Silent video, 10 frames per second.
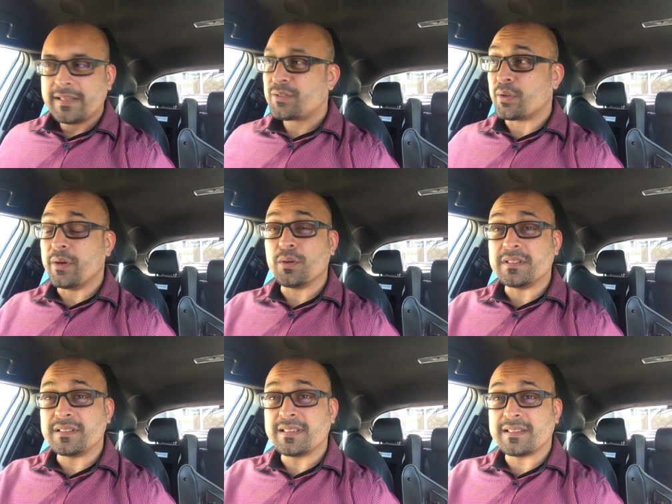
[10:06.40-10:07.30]
so there
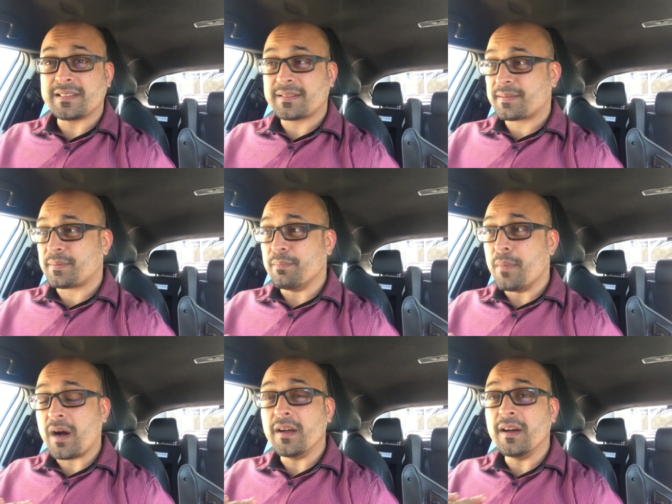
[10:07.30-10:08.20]
was just
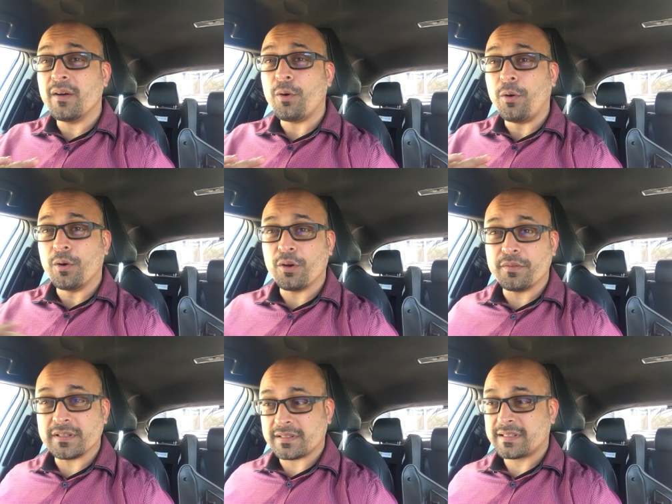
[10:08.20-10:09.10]
mug all
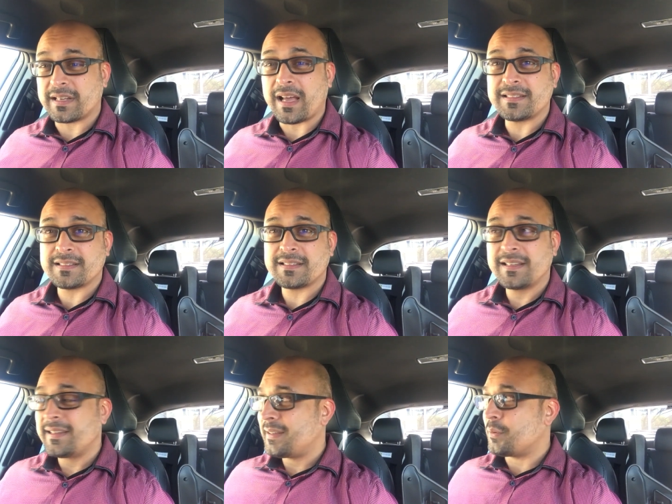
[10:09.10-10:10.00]
over class,
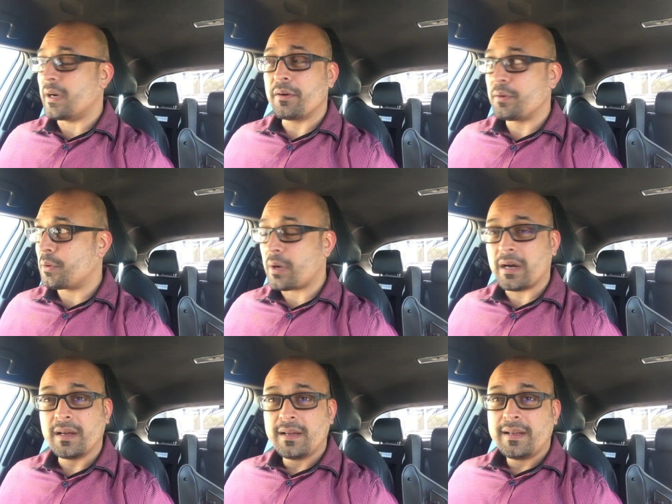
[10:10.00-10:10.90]
wherever we
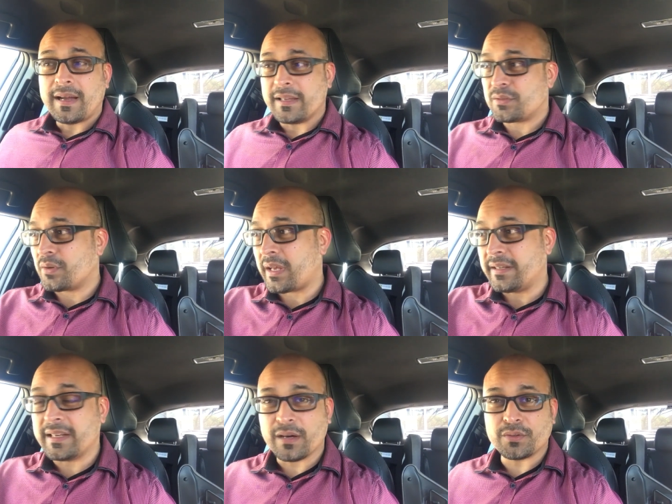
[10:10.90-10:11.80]
were. I used to
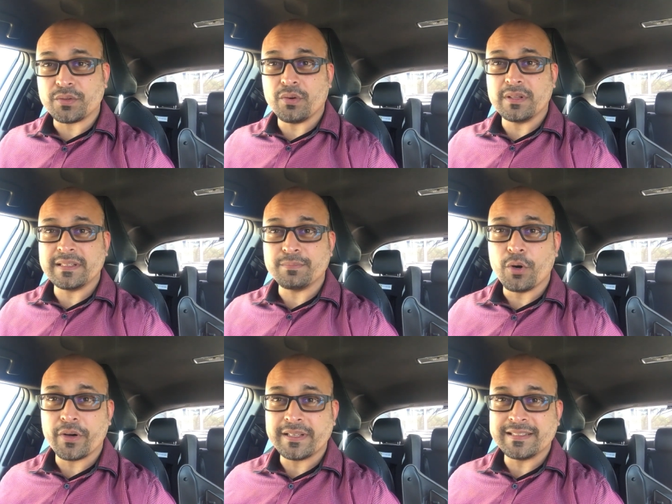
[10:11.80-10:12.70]
hand it out to all these
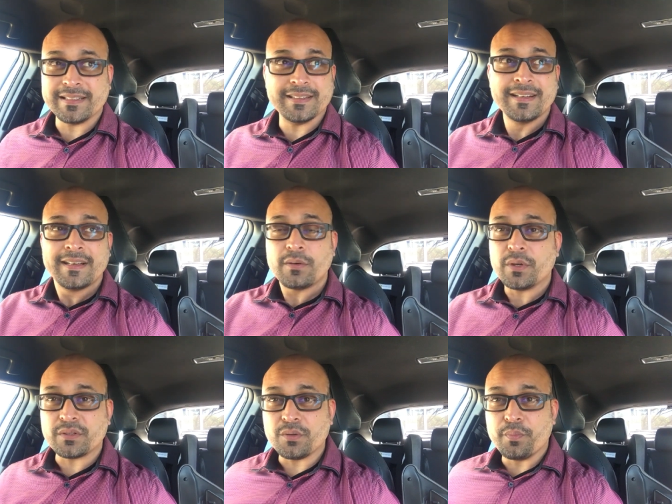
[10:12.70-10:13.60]
boys, and
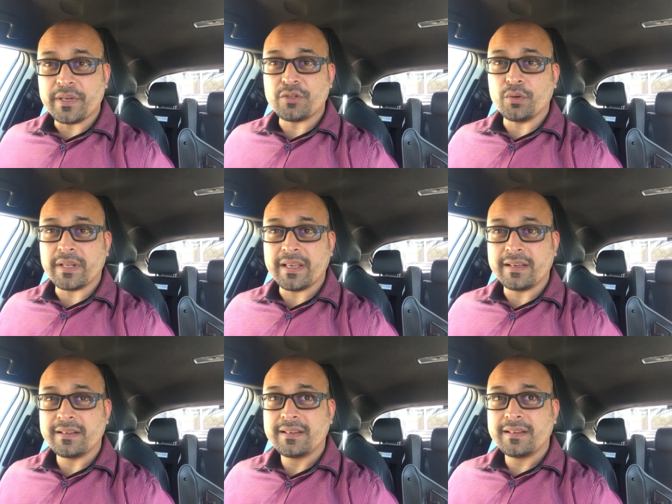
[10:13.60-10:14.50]
we used to do pea
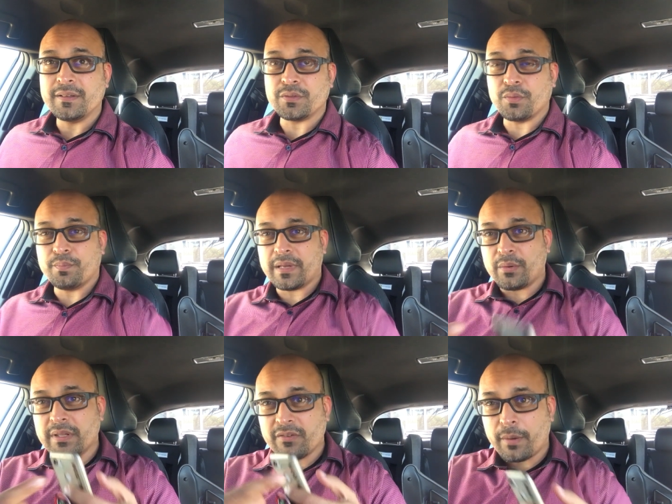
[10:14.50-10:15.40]
shooting, used to play
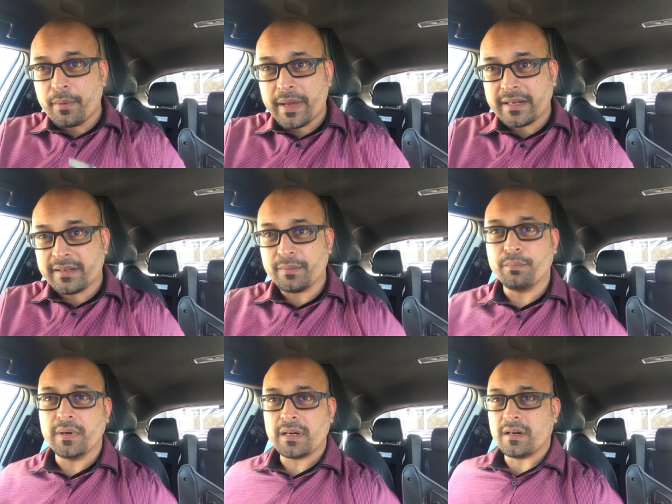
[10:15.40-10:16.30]
with the rubber band
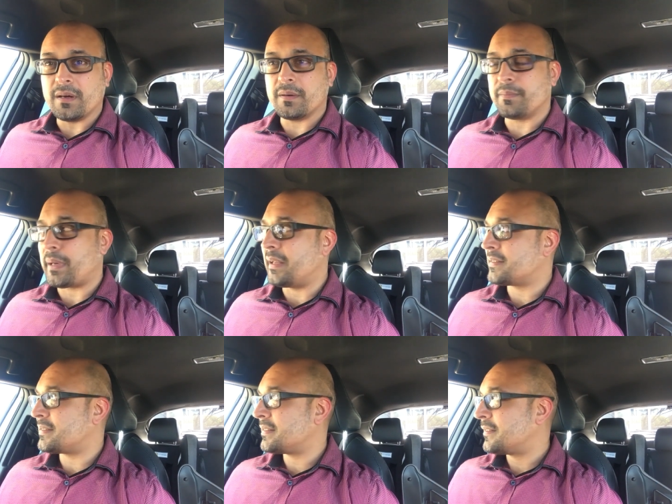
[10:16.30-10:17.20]

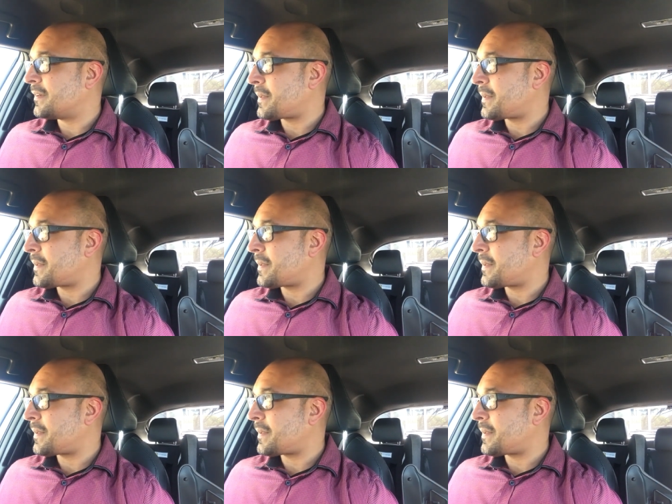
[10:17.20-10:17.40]
pellets.